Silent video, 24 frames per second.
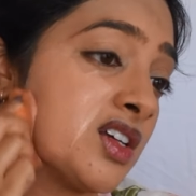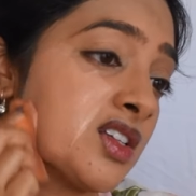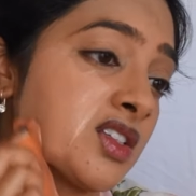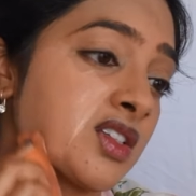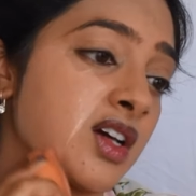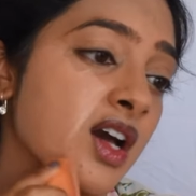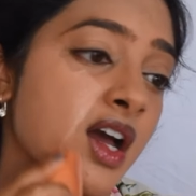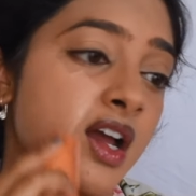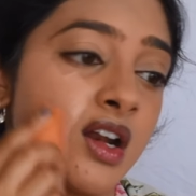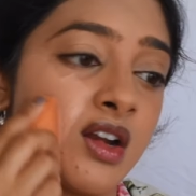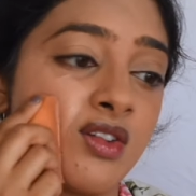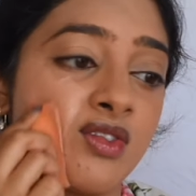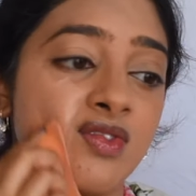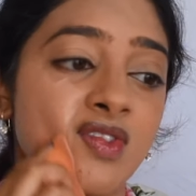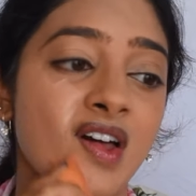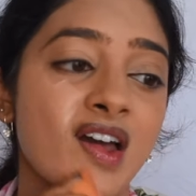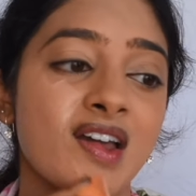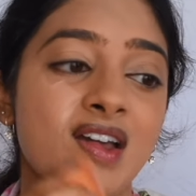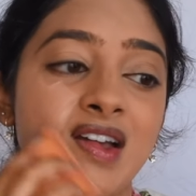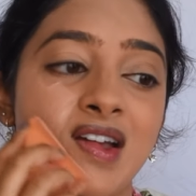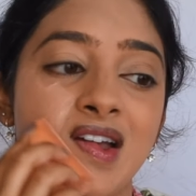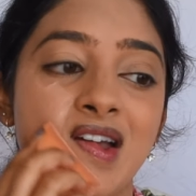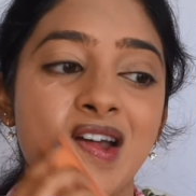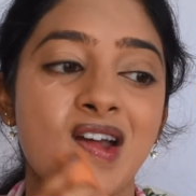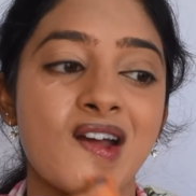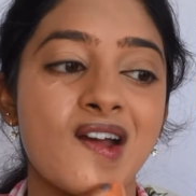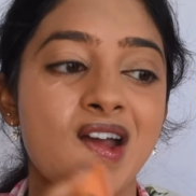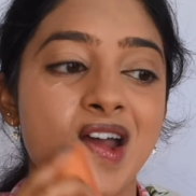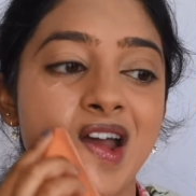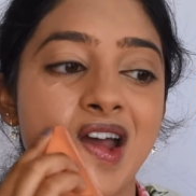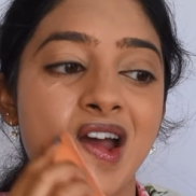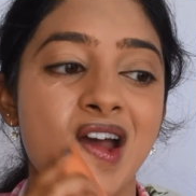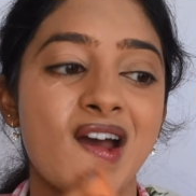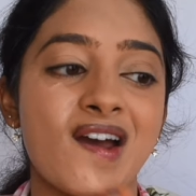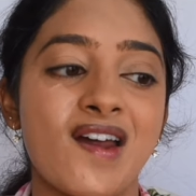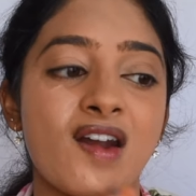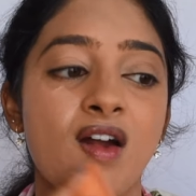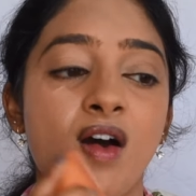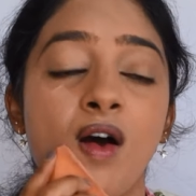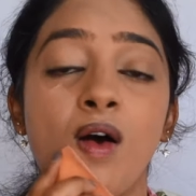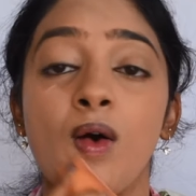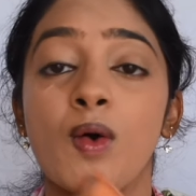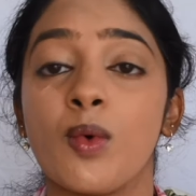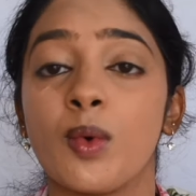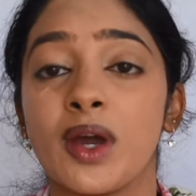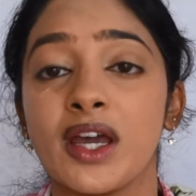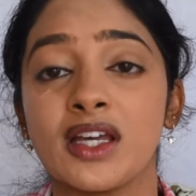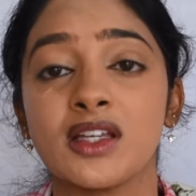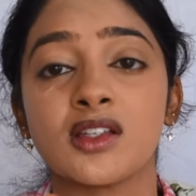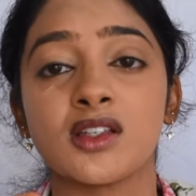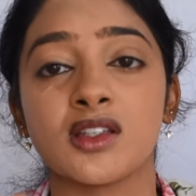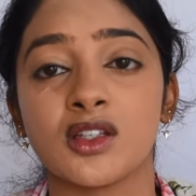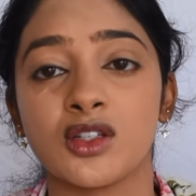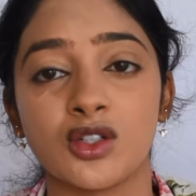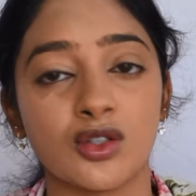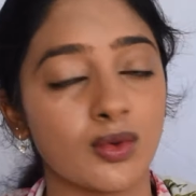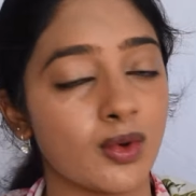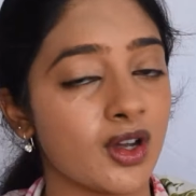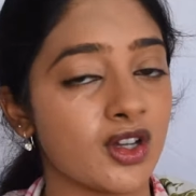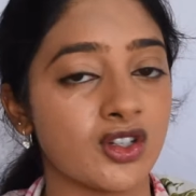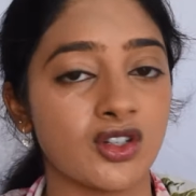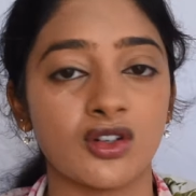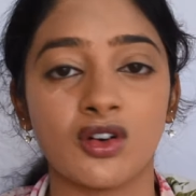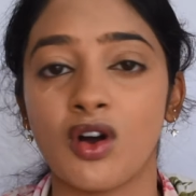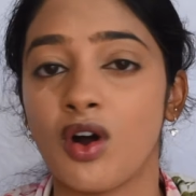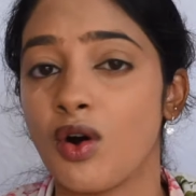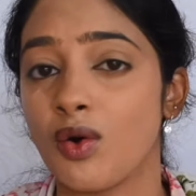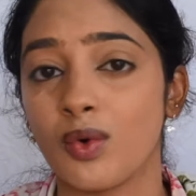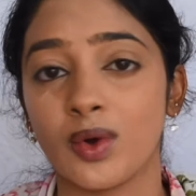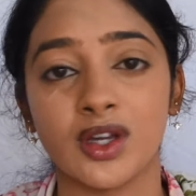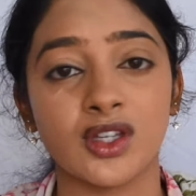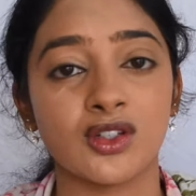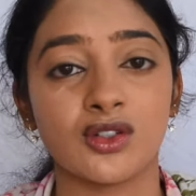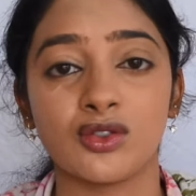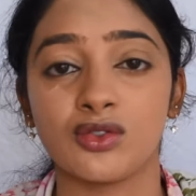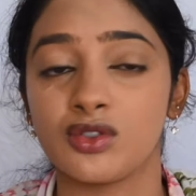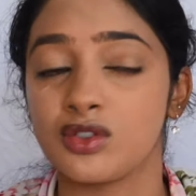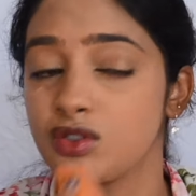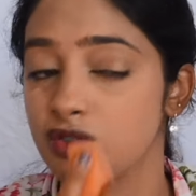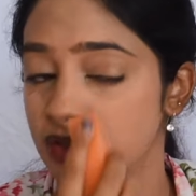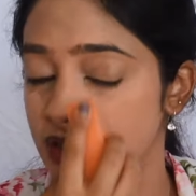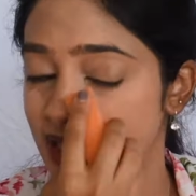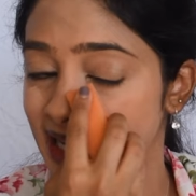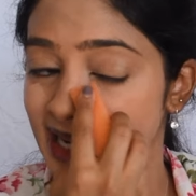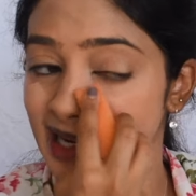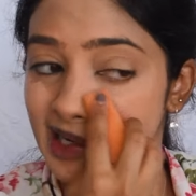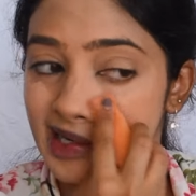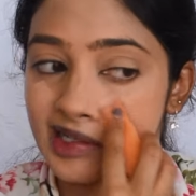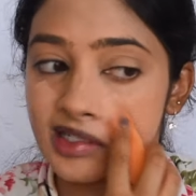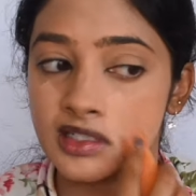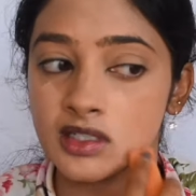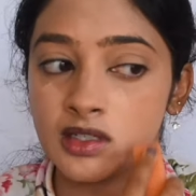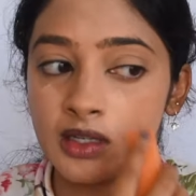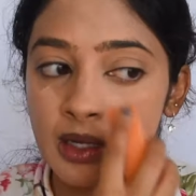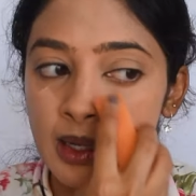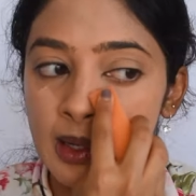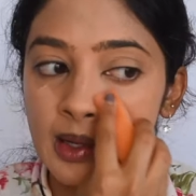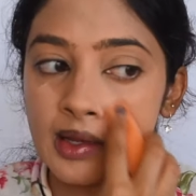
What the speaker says: kind of like an always situation, always do two layers.